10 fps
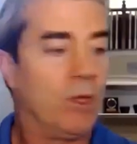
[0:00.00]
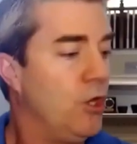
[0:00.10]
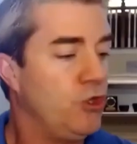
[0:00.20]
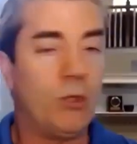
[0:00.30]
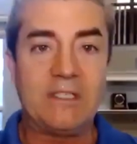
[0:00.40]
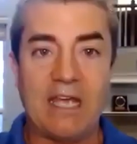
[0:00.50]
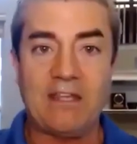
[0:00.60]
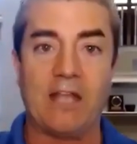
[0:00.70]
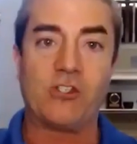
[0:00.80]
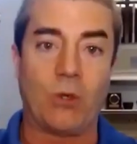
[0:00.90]
You can take
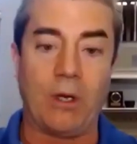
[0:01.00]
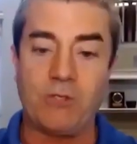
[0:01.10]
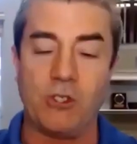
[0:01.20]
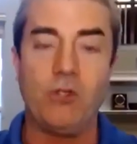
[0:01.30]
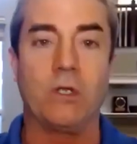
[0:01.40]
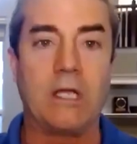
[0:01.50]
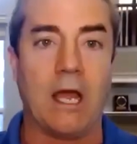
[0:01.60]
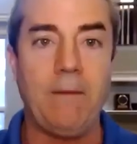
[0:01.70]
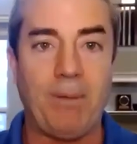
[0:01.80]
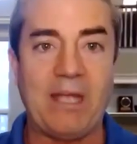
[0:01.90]
that script and you can cut
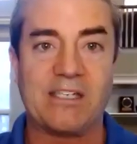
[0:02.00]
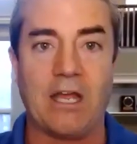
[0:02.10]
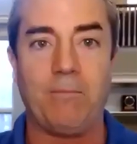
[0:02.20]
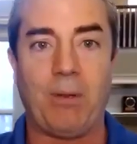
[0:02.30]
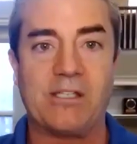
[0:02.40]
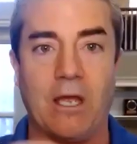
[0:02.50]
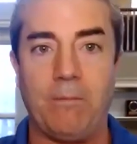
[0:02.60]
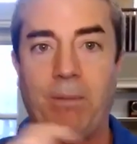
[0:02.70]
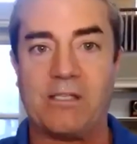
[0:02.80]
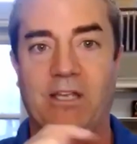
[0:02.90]
and paste, cut and paste, cut and
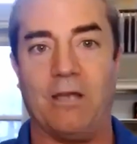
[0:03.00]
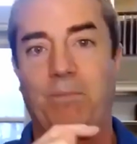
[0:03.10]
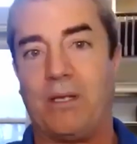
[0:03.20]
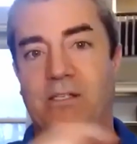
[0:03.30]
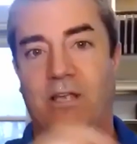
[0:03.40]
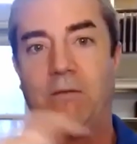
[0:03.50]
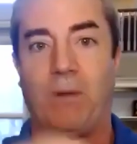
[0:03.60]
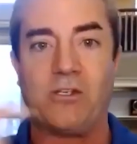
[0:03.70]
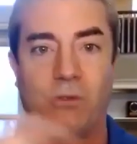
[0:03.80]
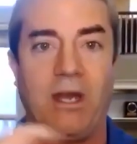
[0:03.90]
paste, cut and paste, cut and
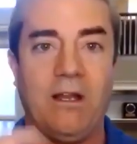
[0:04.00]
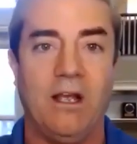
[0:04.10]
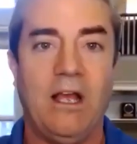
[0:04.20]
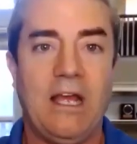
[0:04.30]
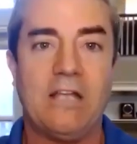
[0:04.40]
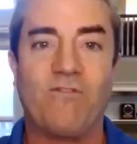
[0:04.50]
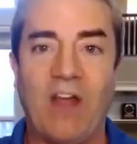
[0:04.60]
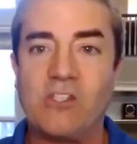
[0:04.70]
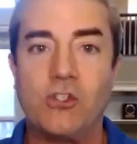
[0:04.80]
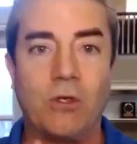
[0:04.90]
paste, right? As
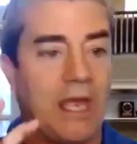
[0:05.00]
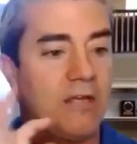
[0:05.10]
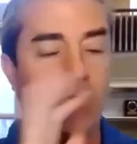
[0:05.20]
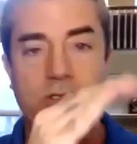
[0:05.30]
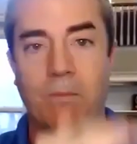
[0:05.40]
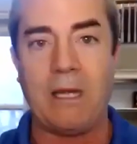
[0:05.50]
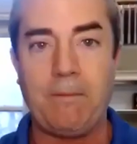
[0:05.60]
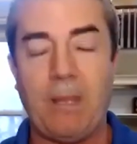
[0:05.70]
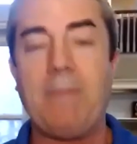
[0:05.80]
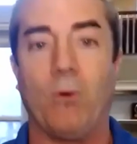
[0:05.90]
fast as you can to as many
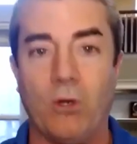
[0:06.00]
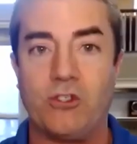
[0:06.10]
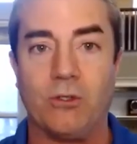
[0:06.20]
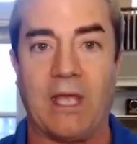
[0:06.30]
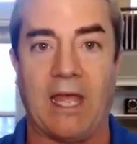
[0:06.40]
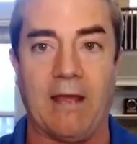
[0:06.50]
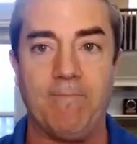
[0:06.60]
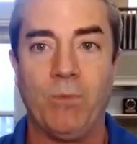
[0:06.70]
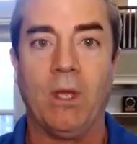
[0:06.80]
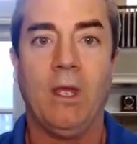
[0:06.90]
people as you can.
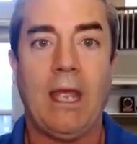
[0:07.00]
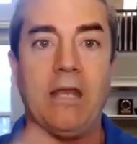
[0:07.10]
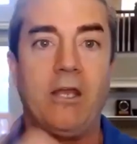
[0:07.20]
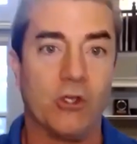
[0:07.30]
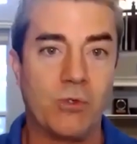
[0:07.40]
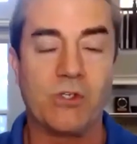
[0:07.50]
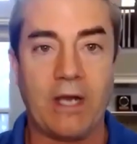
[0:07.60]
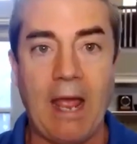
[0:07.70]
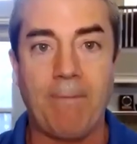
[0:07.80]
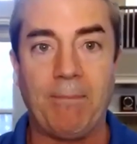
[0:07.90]
And here's what's going
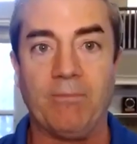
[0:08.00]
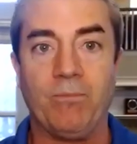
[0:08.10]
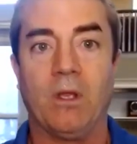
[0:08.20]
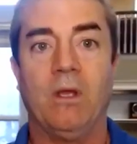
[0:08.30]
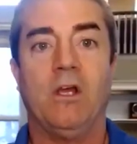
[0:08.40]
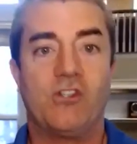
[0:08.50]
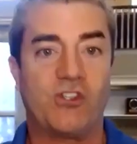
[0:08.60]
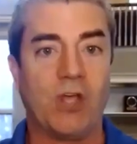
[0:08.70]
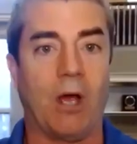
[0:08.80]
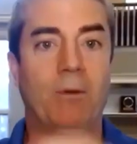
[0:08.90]
to happen.
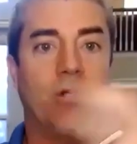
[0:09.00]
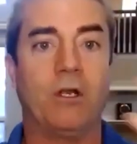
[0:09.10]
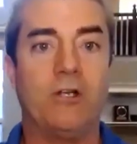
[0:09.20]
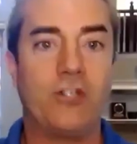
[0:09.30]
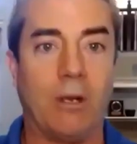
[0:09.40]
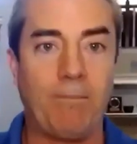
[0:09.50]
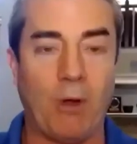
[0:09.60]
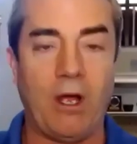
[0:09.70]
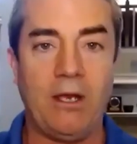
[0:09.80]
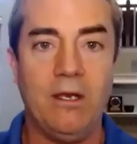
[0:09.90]
Some are going to jump on.